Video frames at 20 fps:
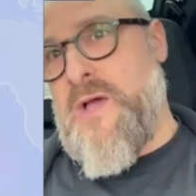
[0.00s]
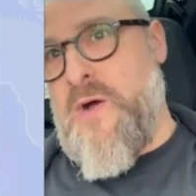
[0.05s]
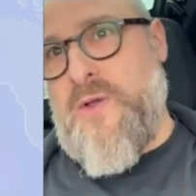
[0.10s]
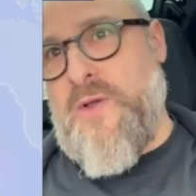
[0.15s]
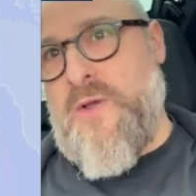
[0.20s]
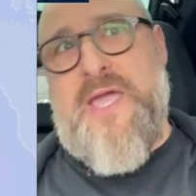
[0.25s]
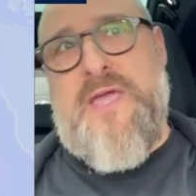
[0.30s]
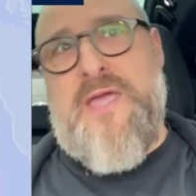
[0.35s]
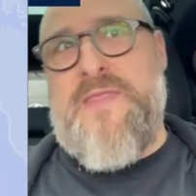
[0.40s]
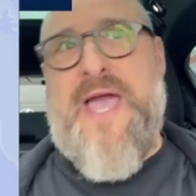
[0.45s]

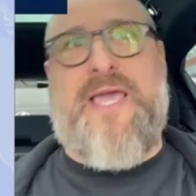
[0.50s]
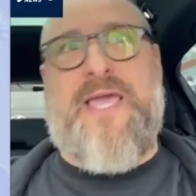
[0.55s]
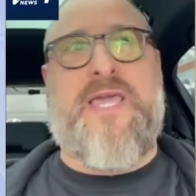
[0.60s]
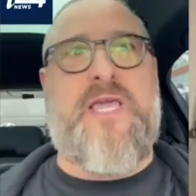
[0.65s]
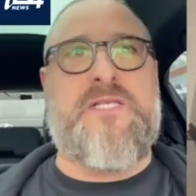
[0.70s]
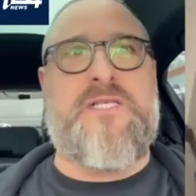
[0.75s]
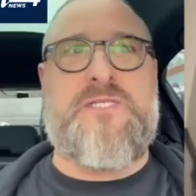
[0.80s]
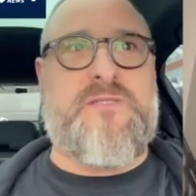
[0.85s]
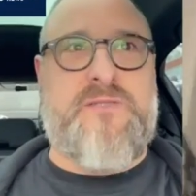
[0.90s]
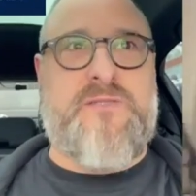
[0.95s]
Okay, in that
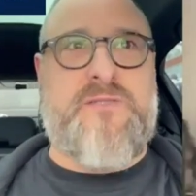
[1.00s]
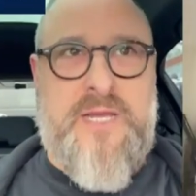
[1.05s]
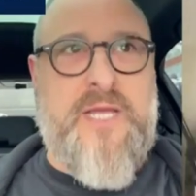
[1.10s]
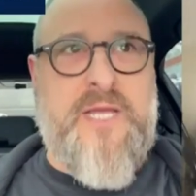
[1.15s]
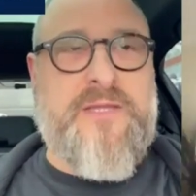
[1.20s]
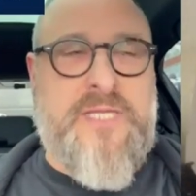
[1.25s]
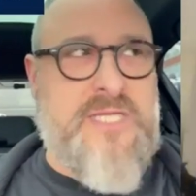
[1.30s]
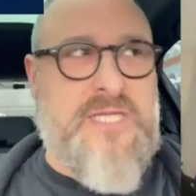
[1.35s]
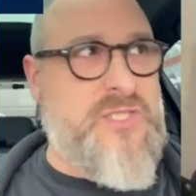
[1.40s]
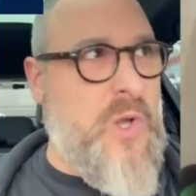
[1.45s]
case, then
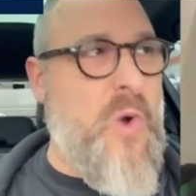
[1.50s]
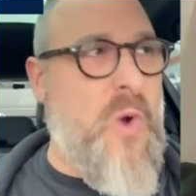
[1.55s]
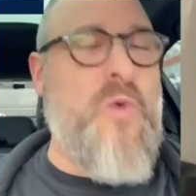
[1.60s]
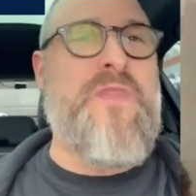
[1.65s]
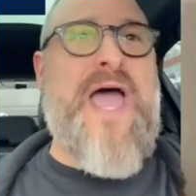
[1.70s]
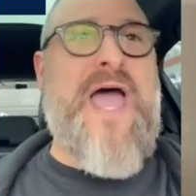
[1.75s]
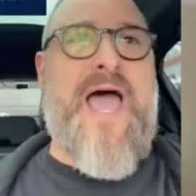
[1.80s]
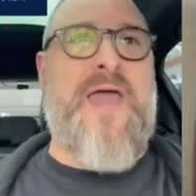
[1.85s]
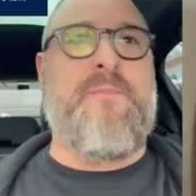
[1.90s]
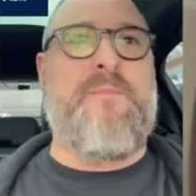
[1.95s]
at least
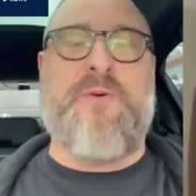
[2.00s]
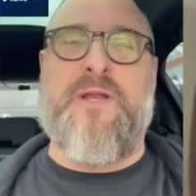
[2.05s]
own that.